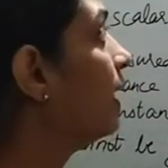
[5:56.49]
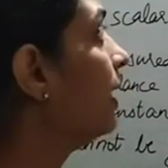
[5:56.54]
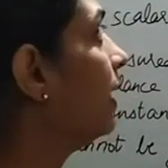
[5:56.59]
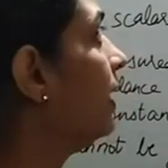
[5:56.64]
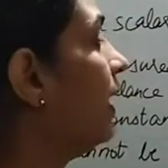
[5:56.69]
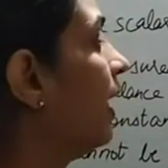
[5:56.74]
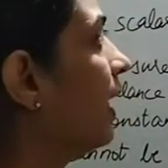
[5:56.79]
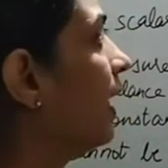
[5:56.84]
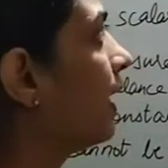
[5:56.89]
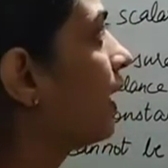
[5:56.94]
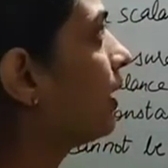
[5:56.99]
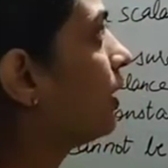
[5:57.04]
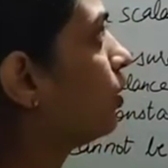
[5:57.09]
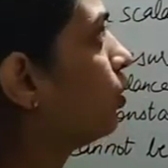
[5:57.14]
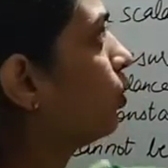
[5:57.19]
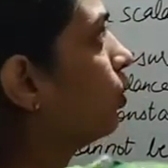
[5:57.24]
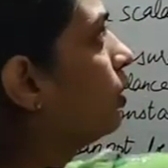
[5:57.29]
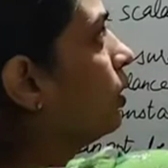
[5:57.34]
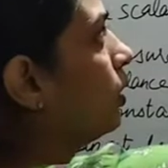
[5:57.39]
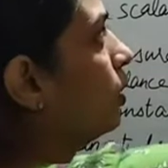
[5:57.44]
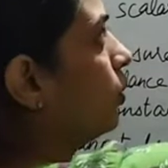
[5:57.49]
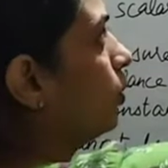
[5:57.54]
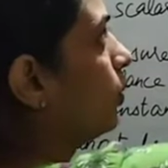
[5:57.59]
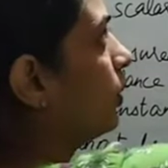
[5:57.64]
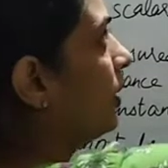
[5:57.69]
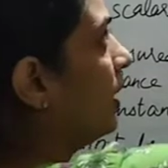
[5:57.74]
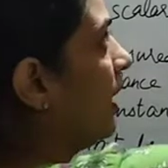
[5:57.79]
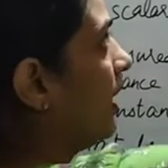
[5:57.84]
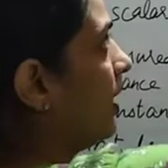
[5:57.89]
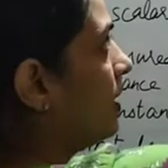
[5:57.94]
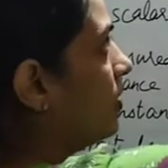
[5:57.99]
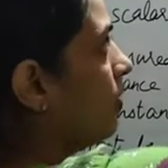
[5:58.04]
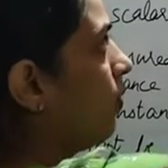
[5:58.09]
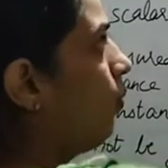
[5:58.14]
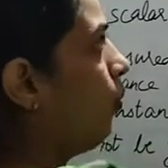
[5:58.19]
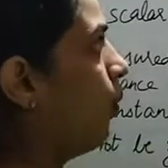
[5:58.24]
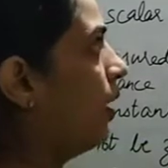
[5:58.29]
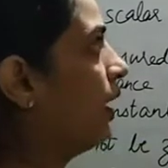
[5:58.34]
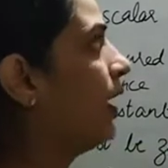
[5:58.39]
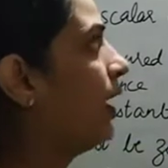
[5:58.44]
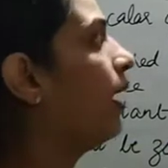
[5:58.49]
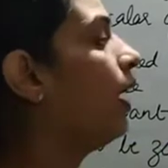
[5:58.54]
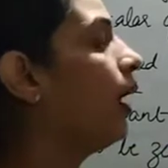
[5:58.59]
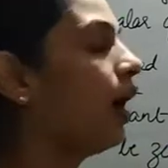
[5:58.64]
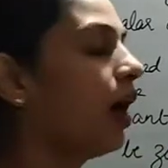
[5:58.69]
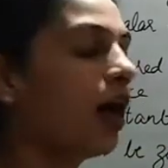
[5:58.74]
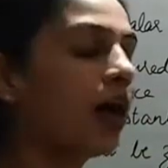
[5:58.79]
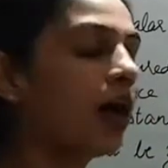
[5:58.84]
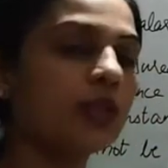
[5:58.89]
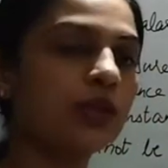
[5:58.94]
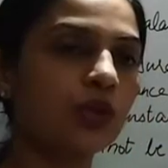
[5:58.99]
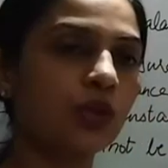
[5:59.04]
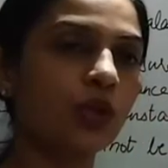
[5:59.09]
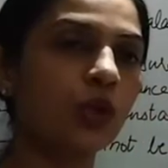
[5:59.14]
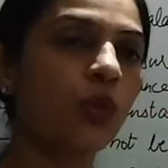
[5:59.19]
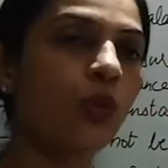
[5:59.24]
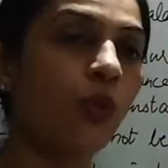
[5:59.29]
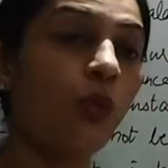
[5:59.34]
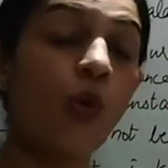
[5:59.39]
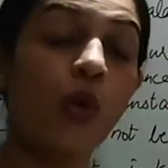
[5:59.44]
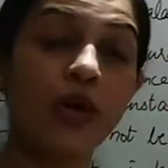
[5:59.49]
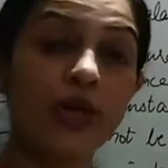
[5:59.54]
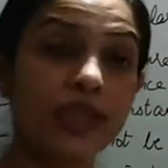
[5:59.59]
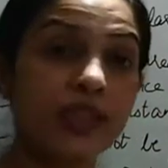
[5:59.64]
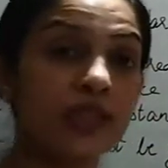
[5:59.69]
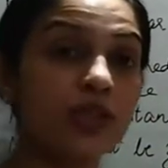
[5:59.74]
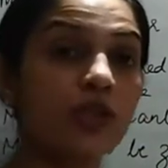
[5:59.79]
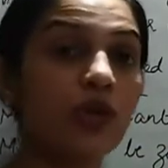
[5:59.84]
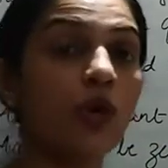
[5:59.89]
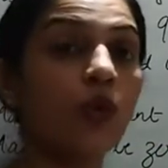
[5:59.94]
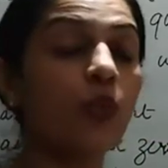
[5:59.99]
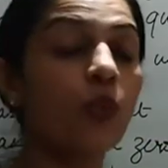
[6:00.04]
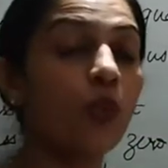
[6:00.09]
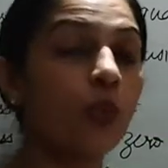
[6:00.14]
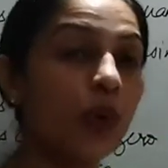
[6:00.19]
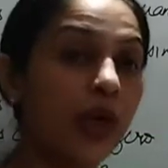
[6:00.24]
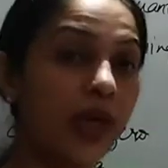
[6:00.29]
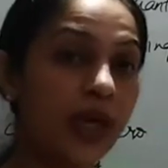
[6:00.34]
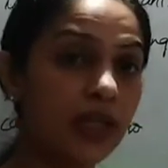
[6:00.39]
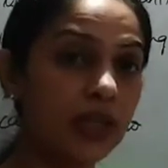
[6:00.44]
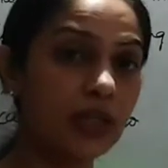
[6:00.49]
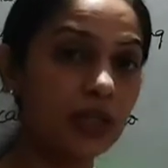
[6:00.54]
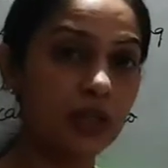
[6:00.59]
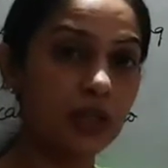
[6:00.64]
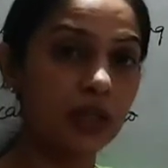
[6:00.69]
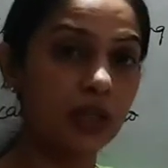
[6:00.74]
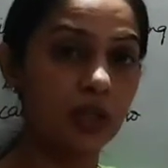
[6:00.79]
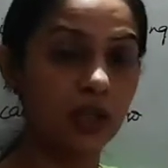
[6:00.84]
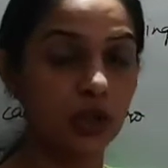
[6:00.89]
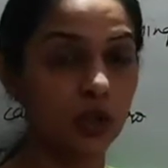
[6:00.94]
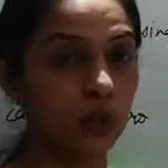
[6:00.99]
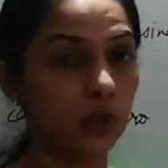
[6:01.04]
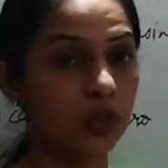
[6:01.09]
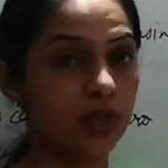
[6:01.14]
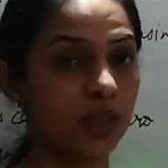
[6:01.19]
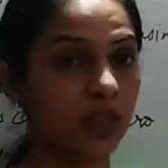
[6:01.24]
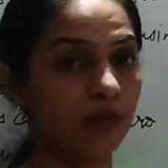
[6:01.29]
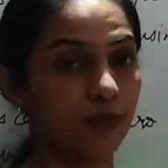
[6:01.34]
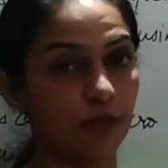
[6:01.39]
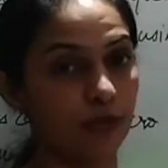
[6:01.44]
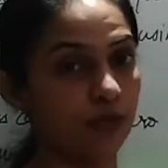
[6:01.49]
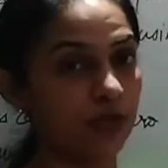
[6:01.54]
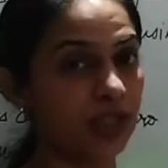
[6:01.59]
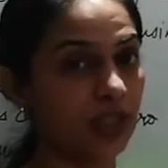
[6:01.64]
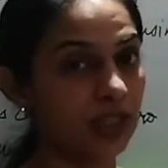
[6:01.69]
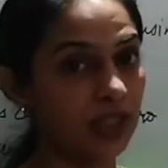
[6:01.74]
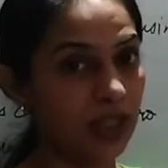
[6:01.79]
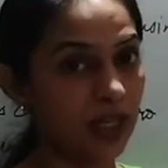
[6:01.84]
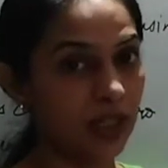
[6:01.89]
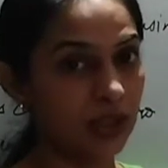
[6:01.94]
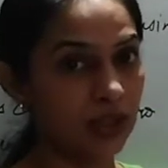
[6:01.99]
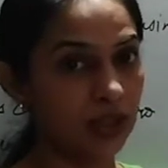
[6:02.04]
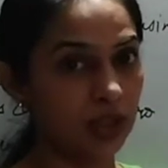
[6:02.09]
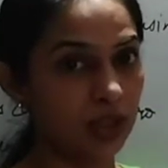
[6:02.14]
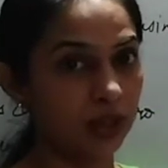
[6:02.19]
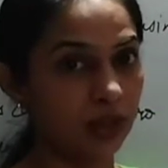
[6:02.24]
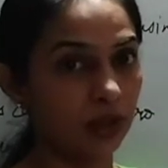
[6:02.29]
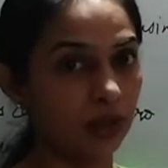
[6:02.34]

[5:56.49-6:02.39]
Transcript: Like I told you that when I ask you what is your weight, you say 50 kg.